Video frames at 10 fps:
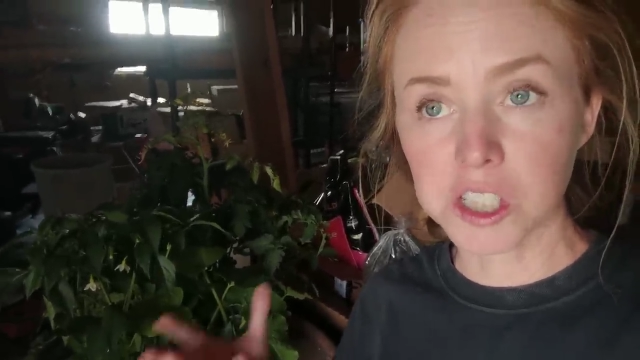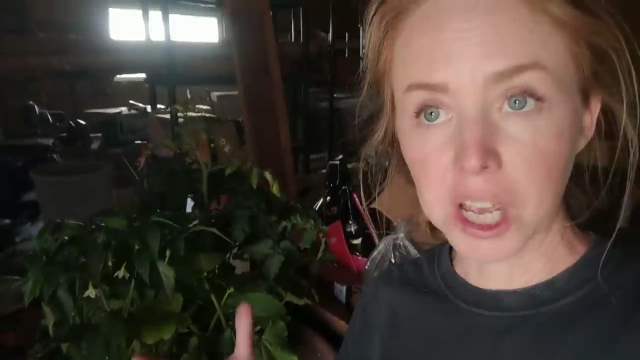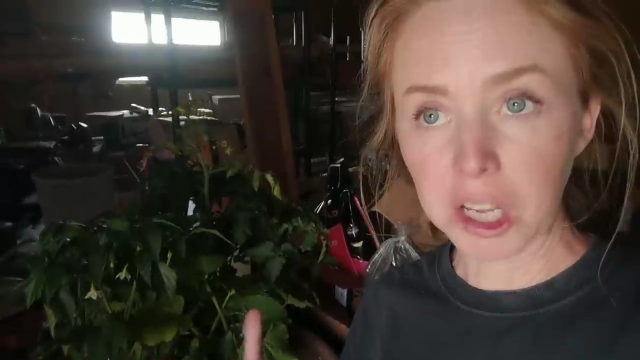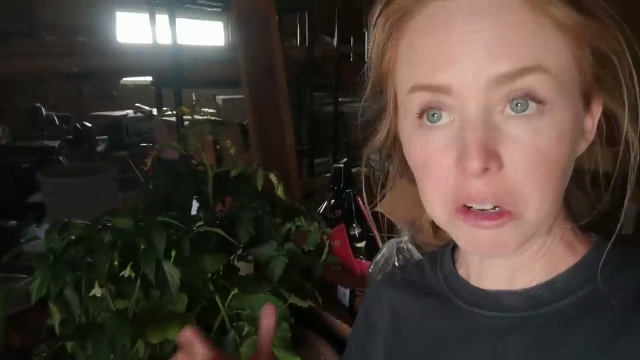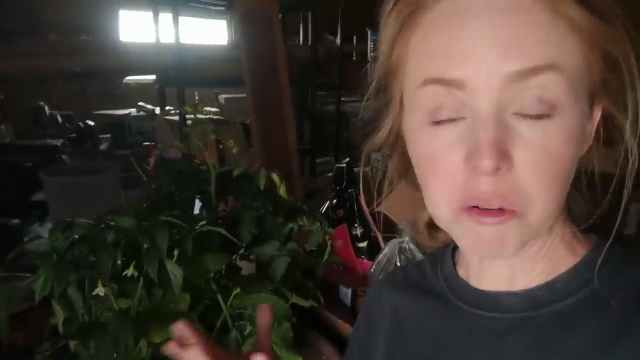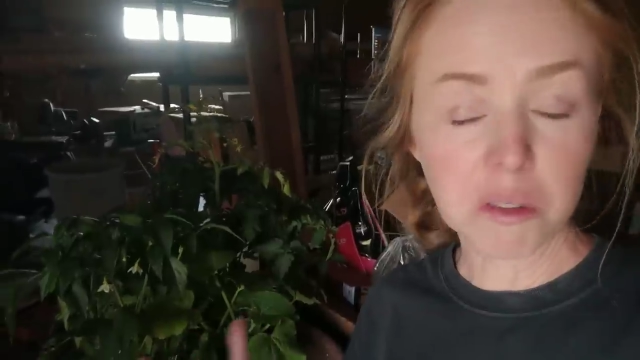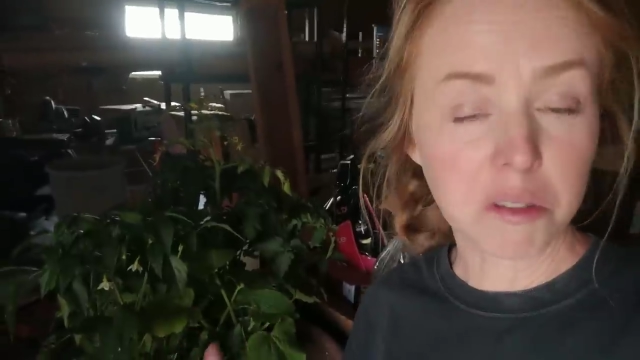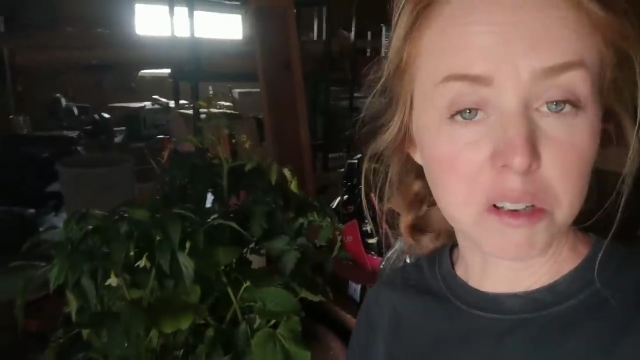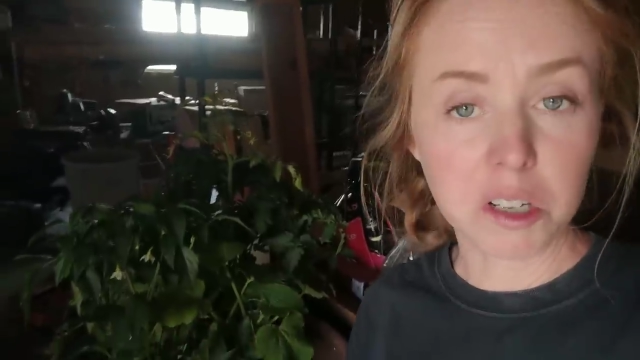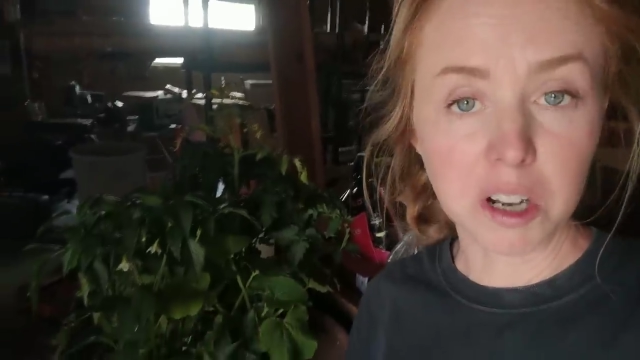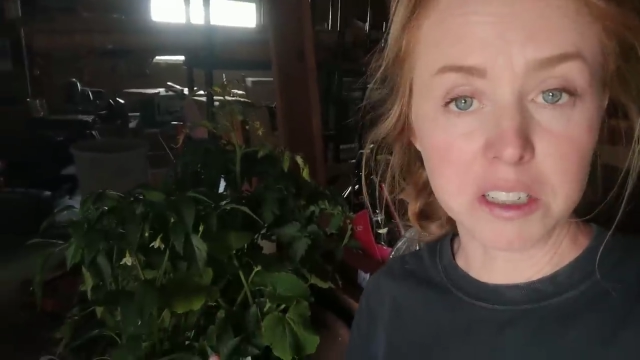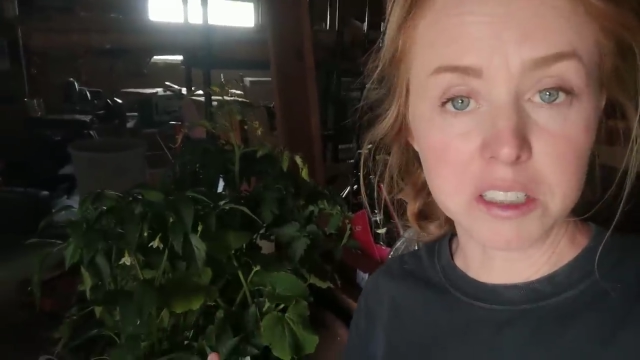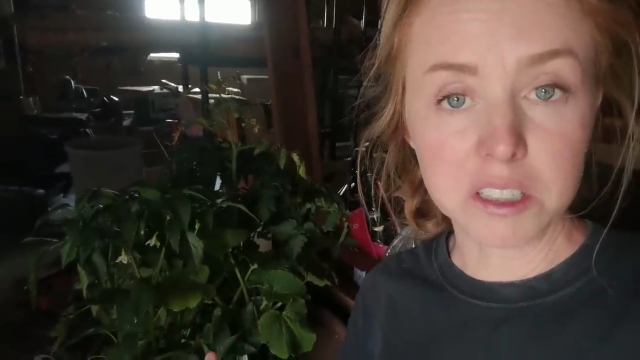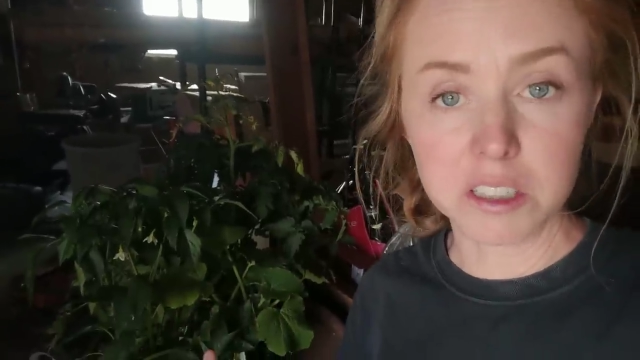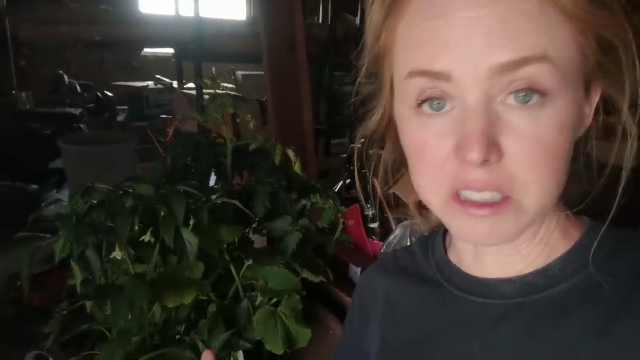second, or third
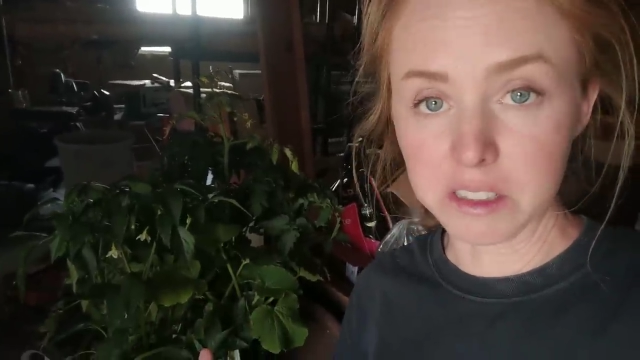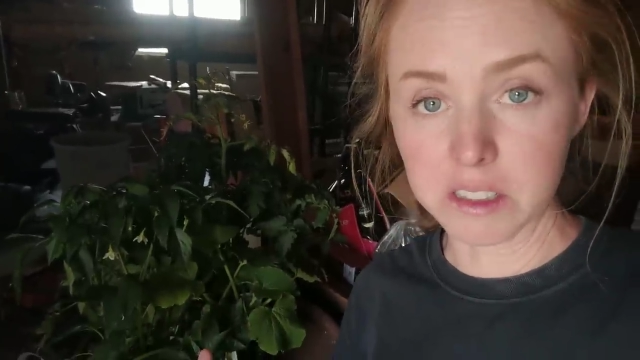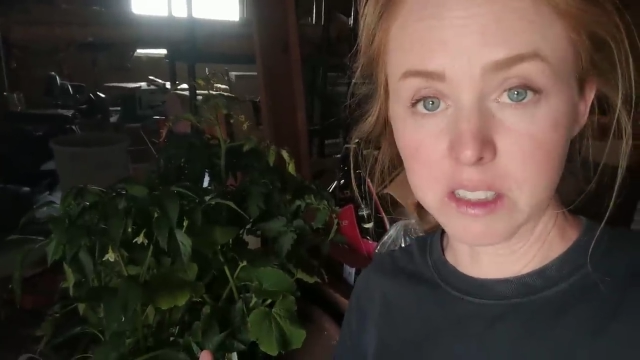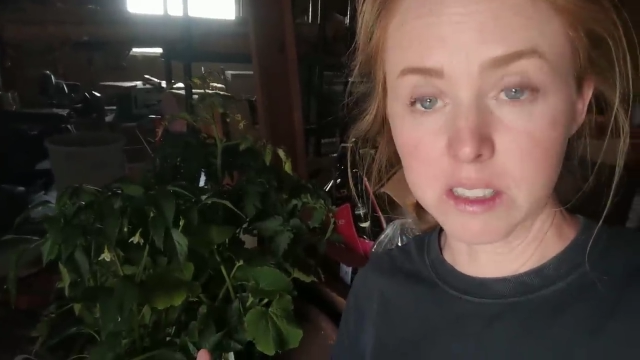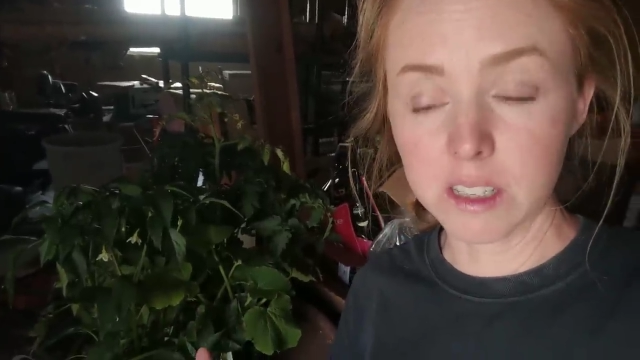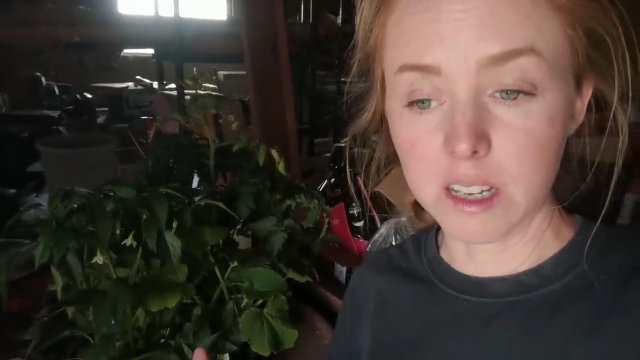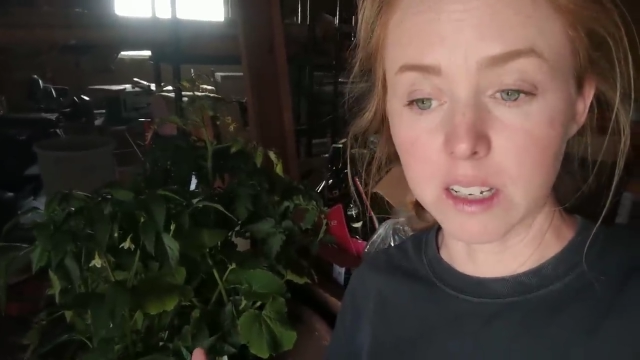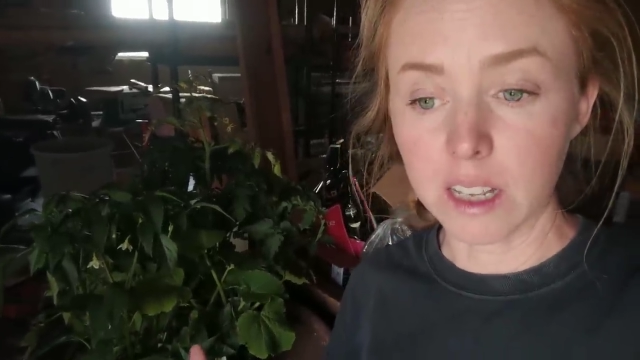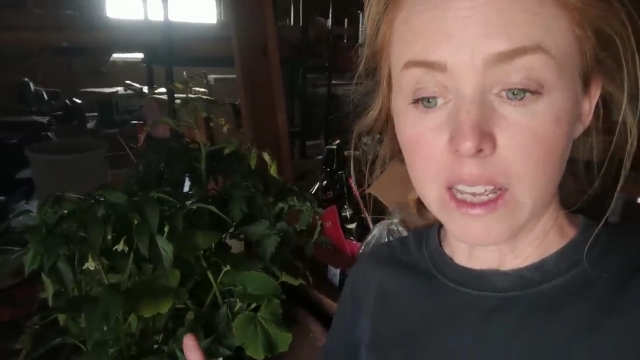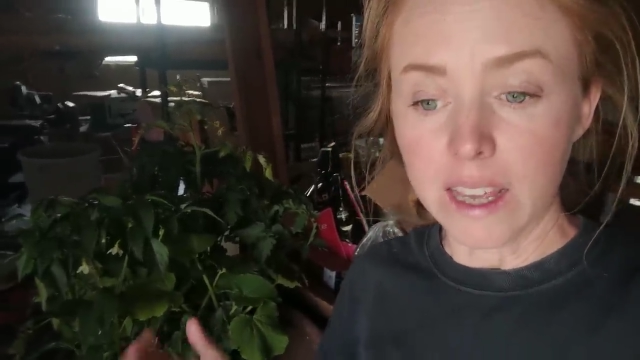garden doesn't succeed.